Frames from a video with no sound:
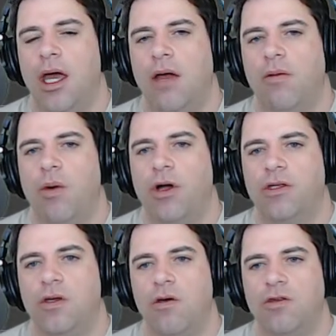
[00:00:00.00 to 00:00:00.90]
and we want
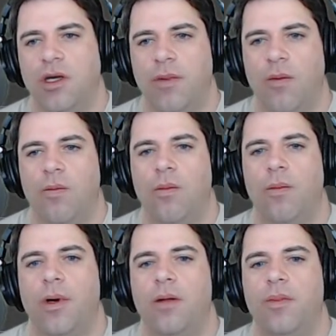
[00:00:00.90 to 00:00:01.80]
to use it,
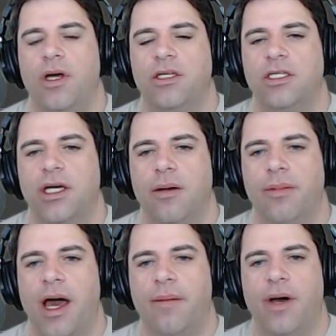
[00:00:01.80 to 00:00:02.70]
but because it's like a
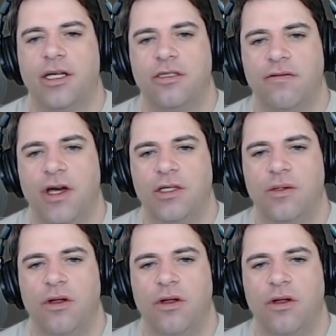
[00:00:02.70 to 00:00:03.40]
black box device,